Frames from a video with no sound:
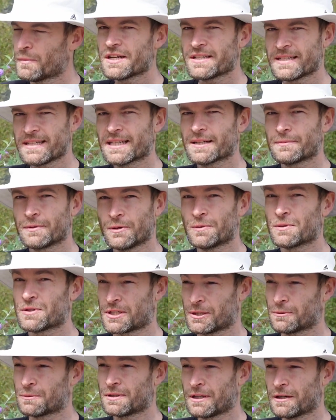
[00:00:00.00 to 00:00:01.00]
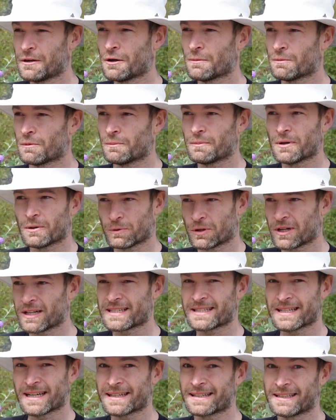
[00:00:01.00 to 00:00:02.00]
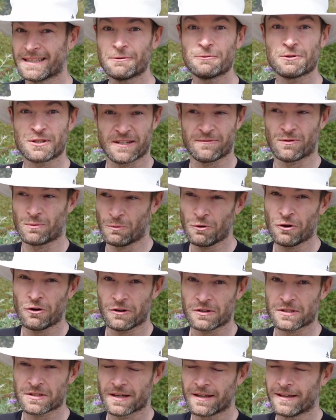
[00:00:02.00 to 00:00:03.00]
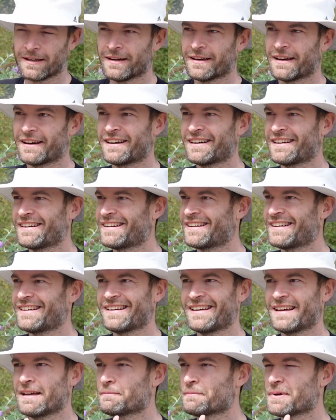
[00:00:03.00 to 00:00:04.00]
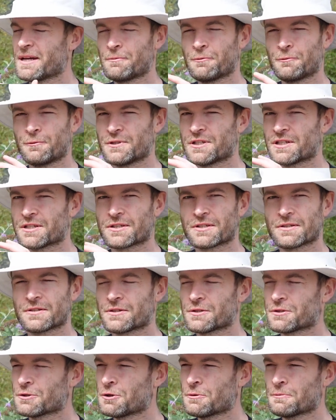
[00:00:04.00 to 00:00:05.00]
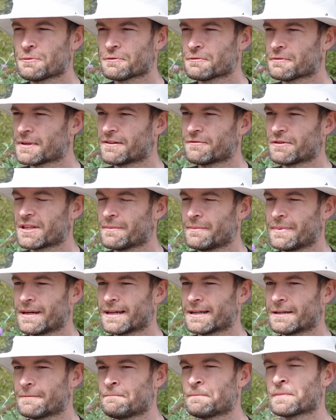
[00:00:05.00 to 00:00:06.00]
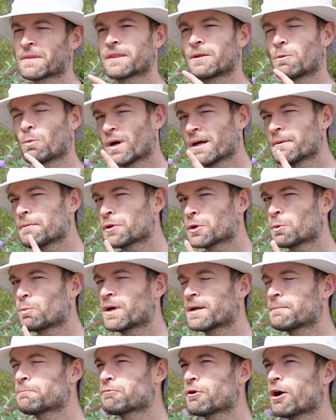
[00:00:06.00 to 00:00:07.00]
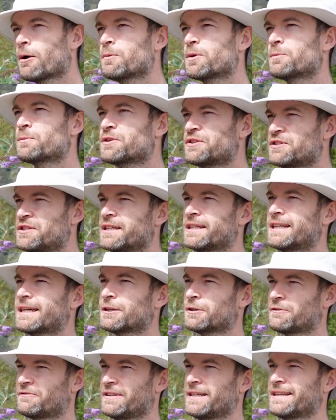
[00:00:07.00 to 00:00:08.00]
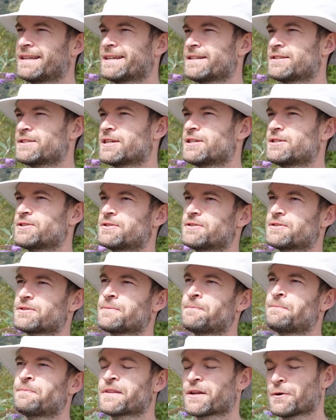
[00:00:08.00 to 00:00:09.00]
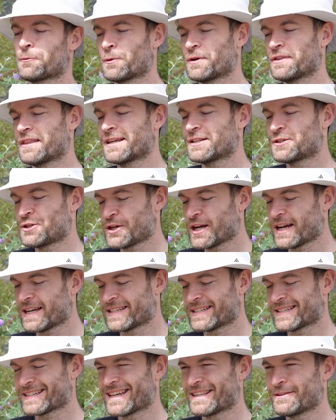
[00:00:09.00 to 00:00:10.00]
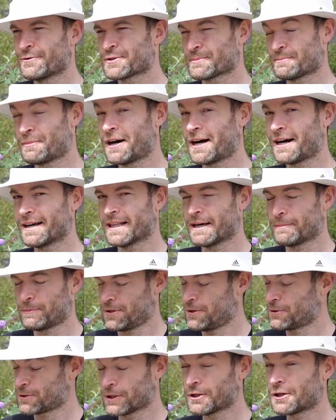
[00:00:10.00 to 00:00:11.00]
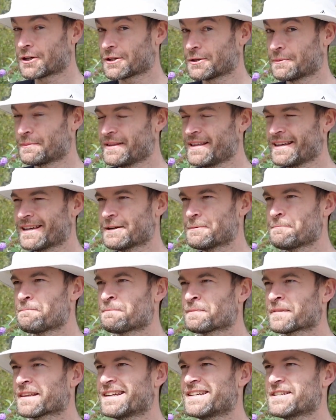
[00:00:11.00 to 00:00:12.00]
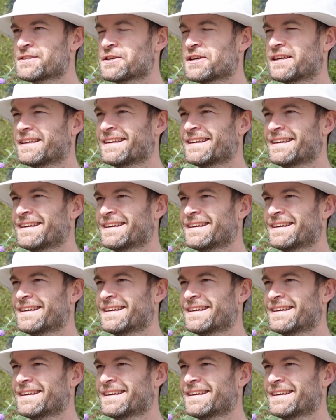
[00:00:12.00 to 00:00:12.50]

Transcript: CW was still terrible, but when I started, it was even worse. And people were just super lovely about it. The one problem with ZL and VK stations, when they chase, and there's a pile up, and there's a lot of them there, is that